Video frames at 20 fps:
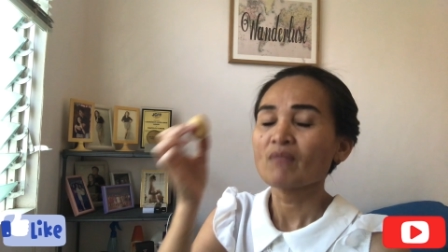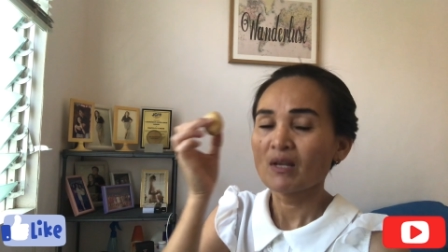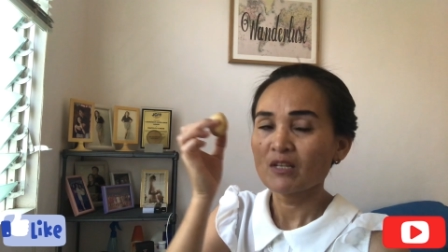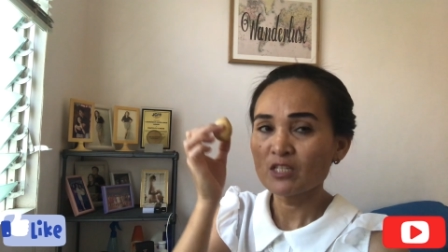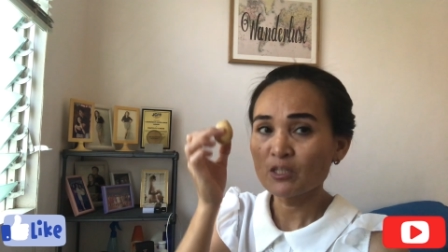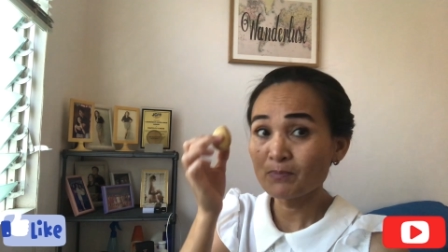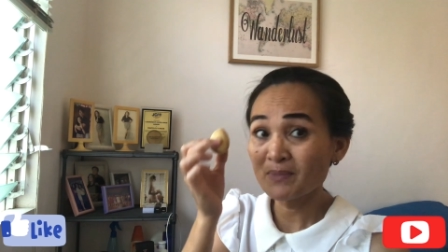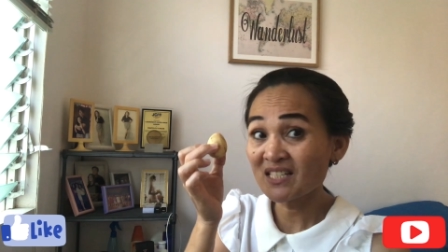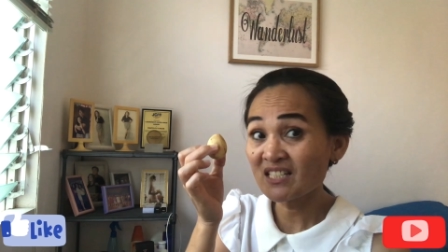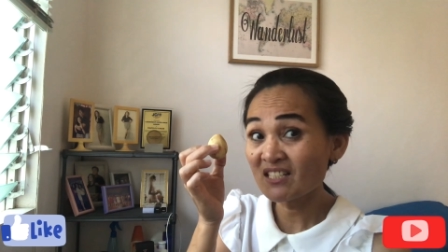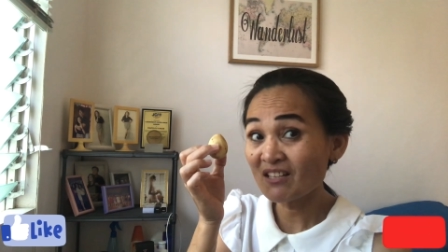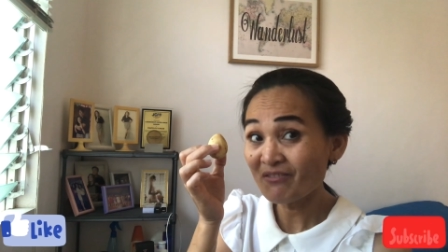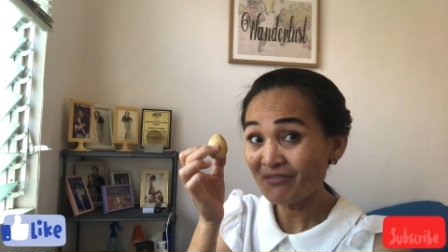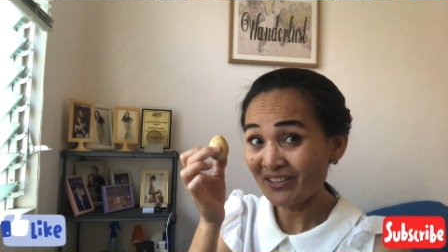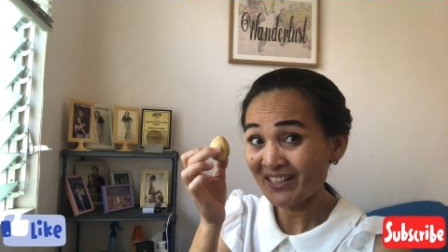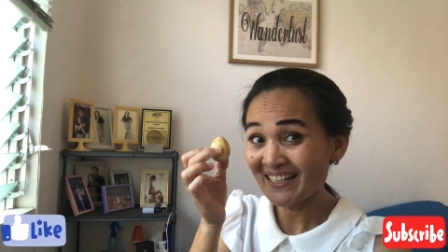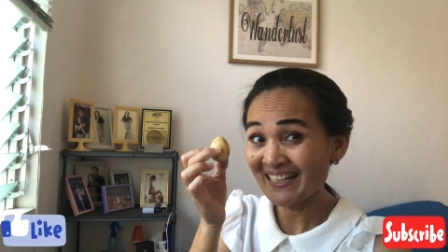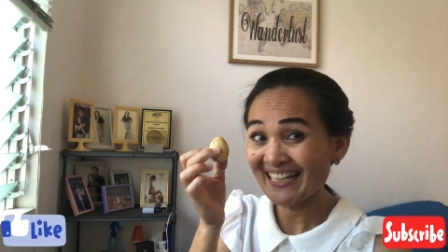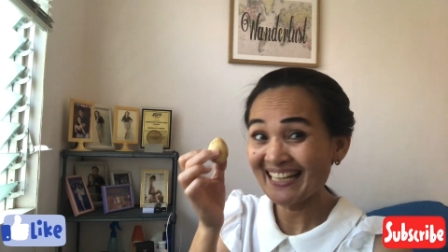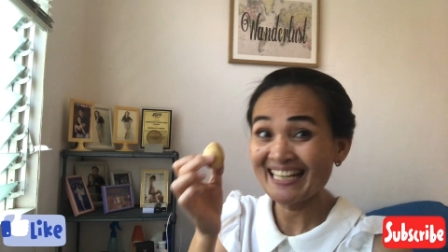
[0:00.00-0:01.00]

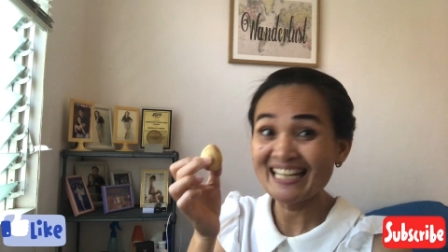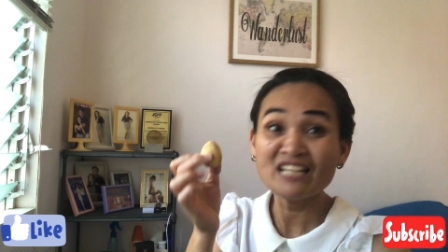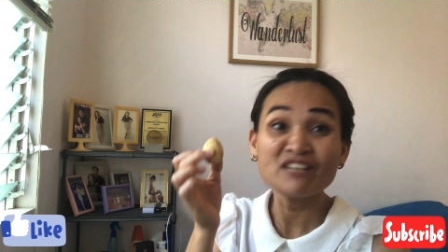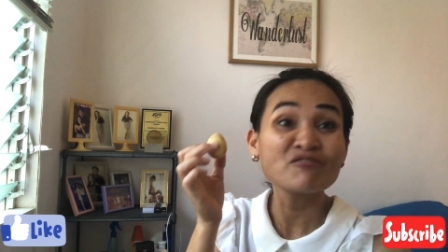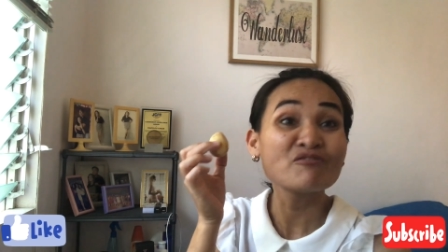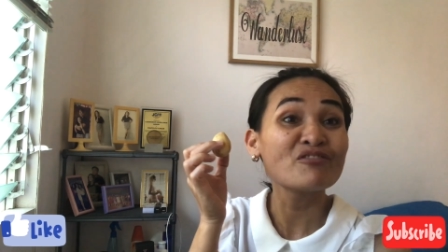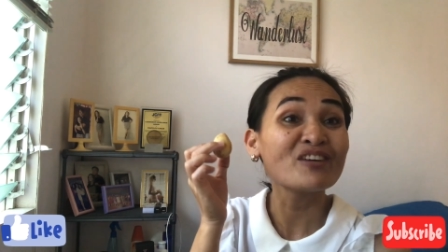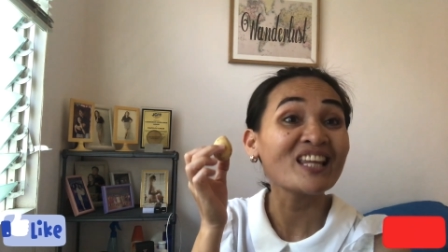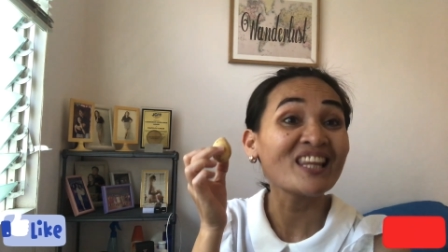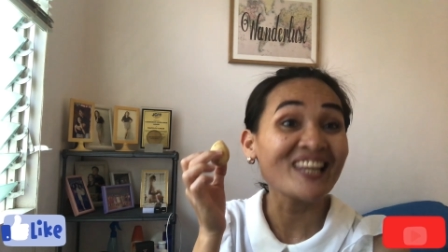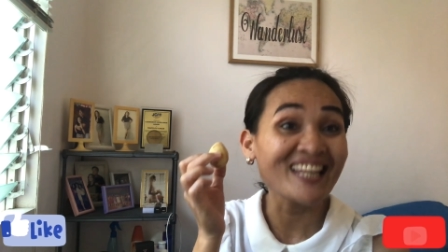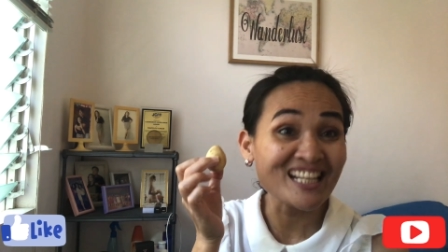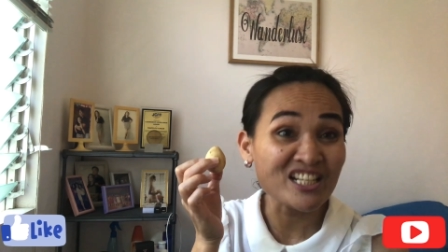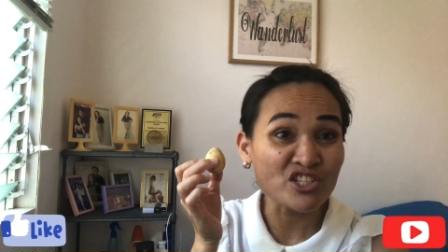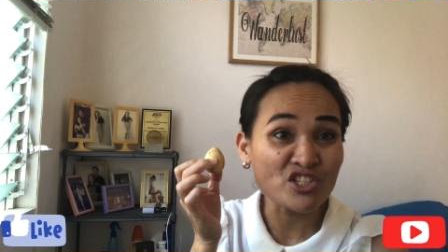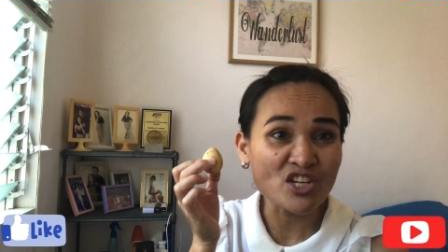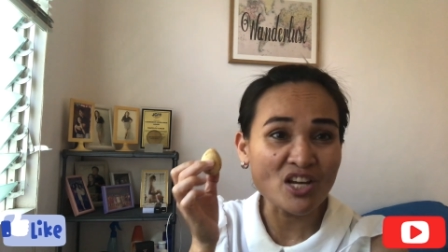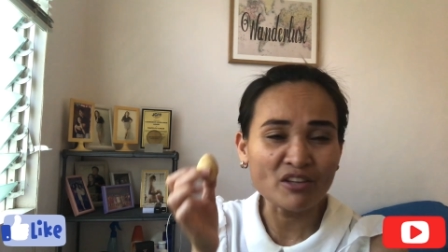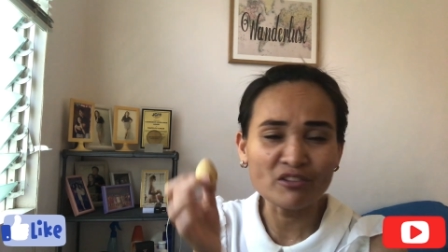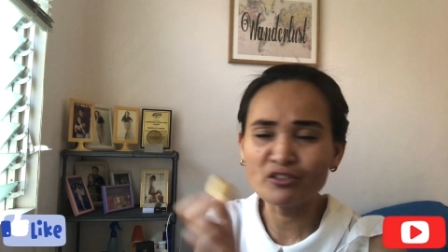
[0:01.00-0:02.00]
specifically in
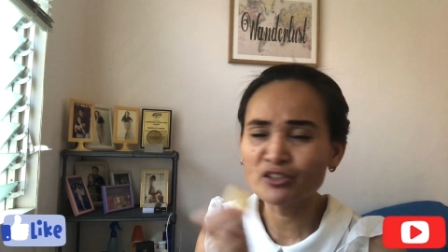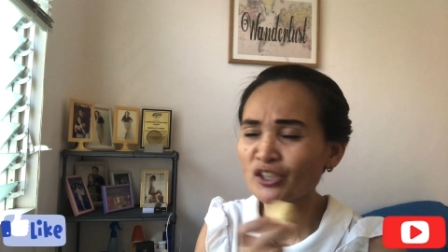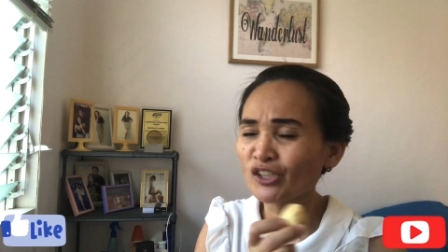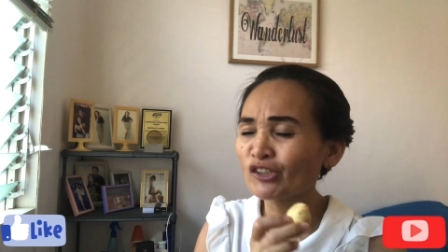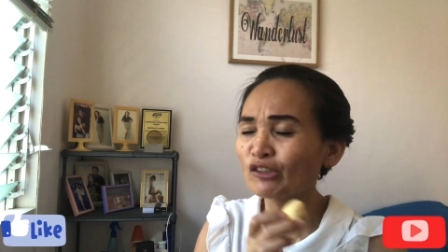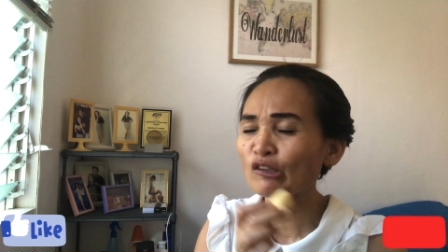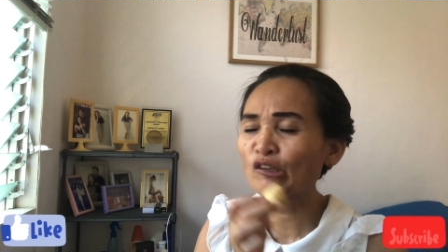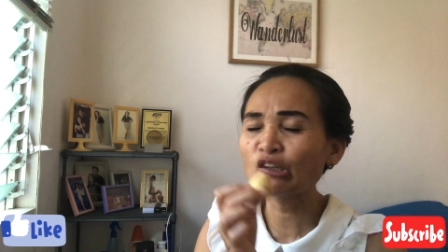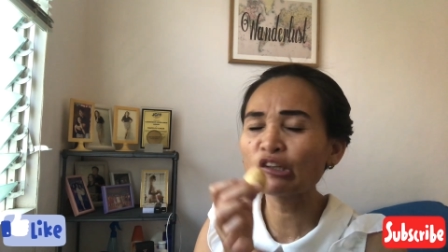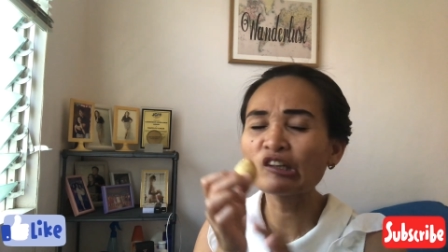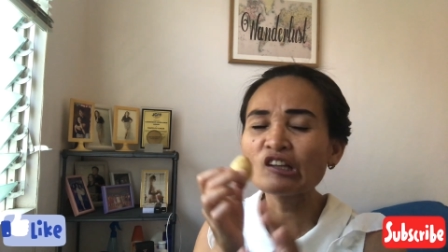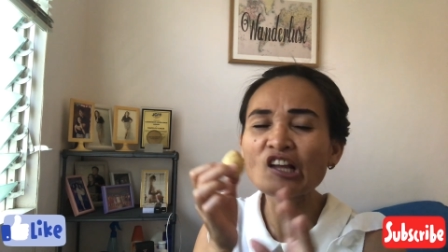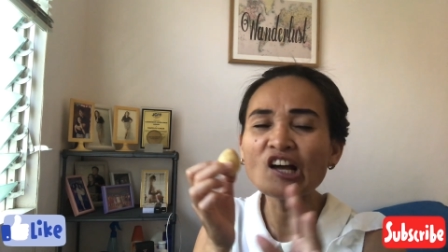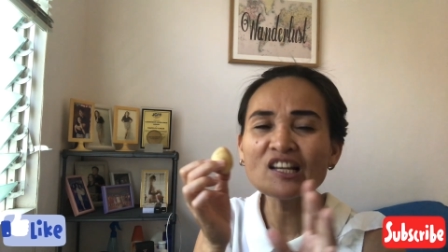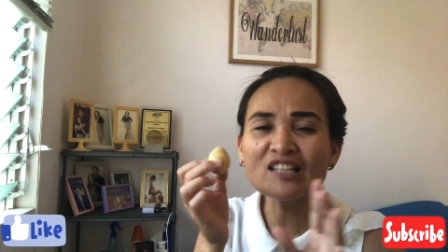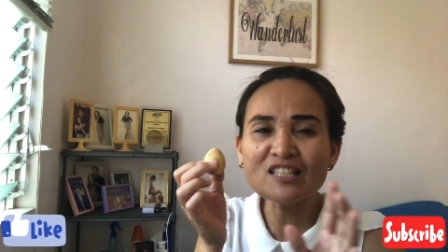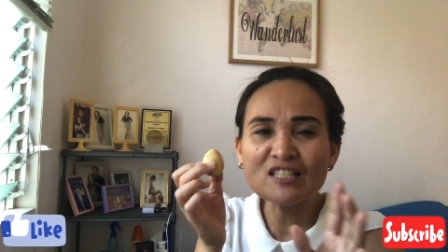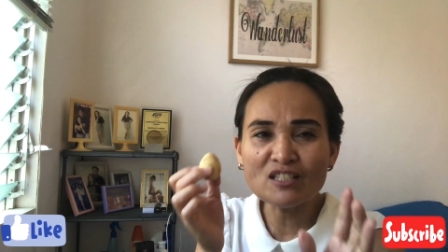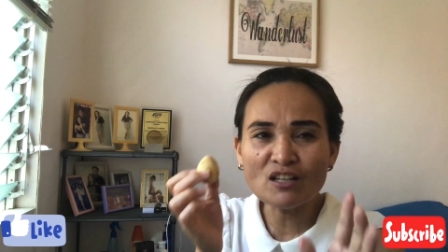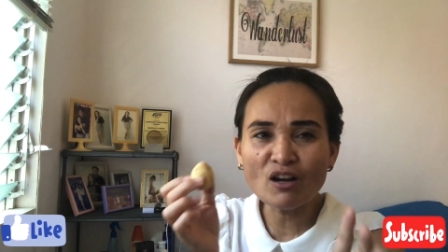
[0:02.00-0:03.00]
Valencia, there are
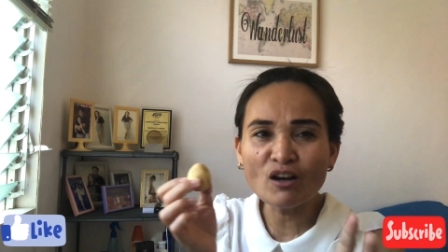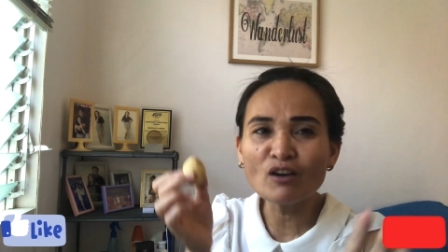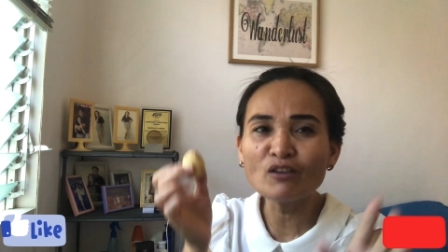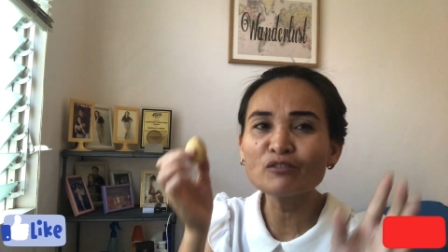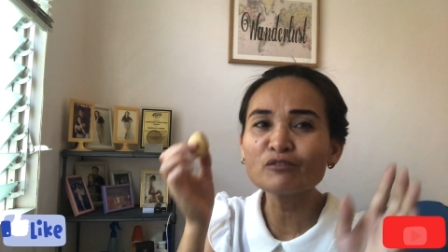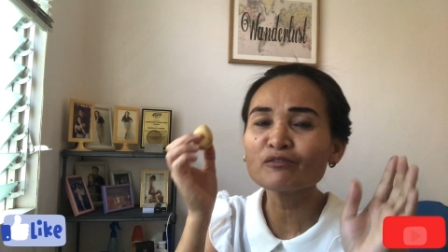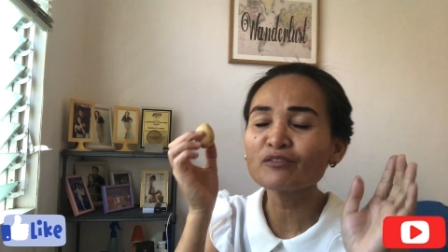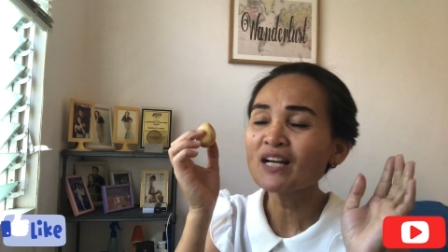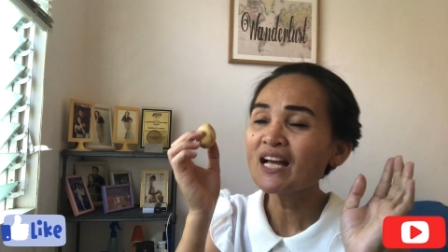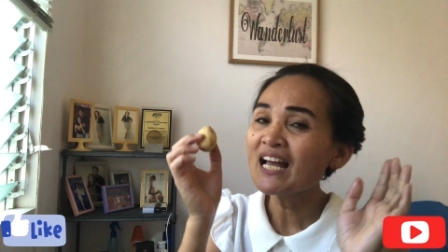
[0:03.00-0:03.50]
lots of